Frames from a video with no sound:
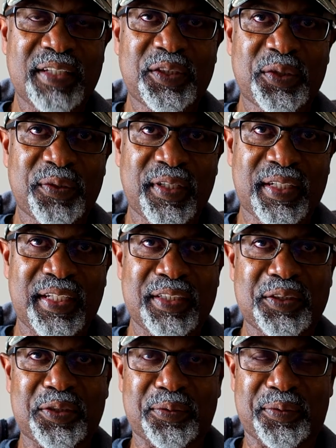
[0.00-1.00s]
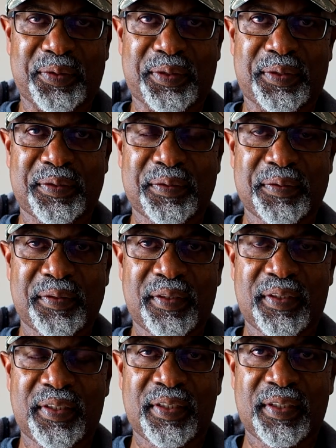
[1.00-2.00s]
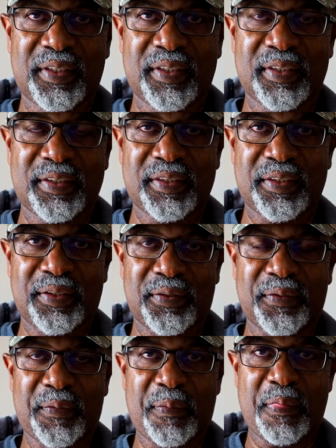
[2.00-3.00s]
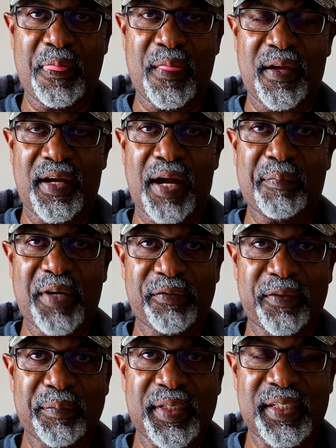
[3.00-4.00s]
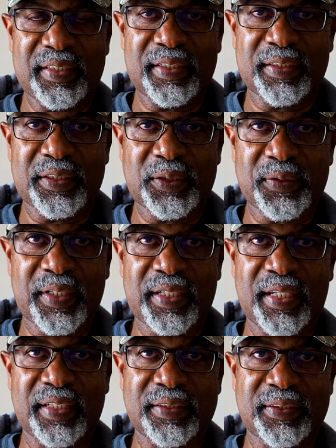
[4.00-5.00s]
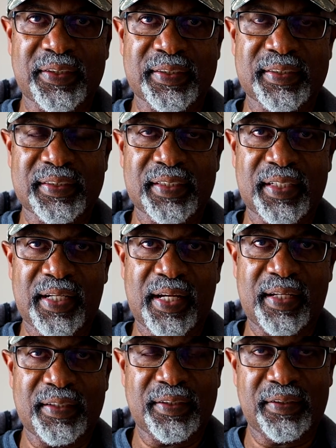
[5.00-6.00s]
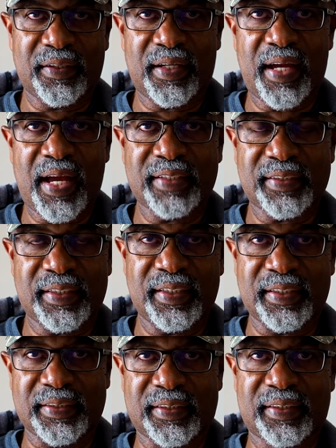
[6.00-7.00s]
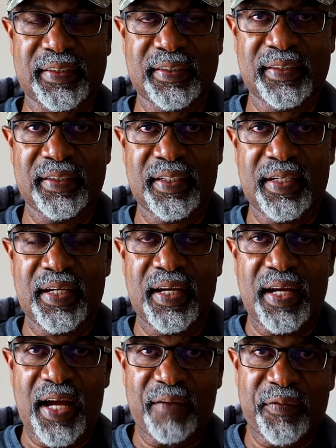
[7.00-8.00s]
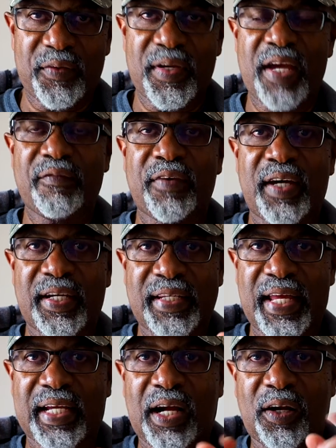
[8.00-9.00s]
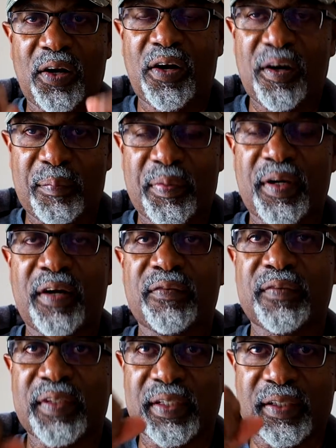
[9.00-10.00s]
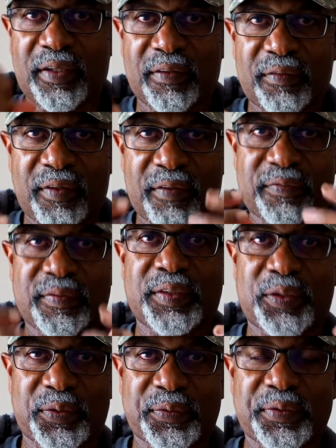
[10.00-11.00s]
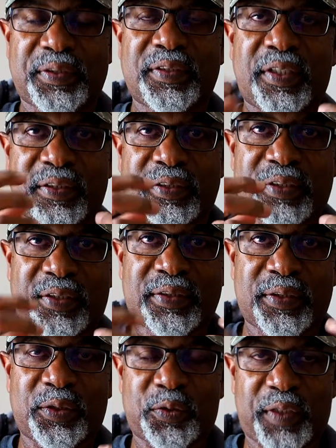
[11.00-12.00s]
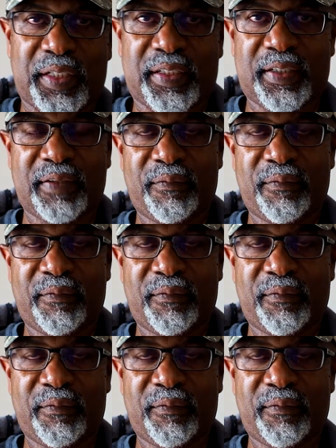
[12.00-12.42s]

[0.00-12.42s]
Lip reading: sugarcane juice? You know, apart from eating the sugarcane just you know, as is, have you ever had like a cup of the juice, just a drink?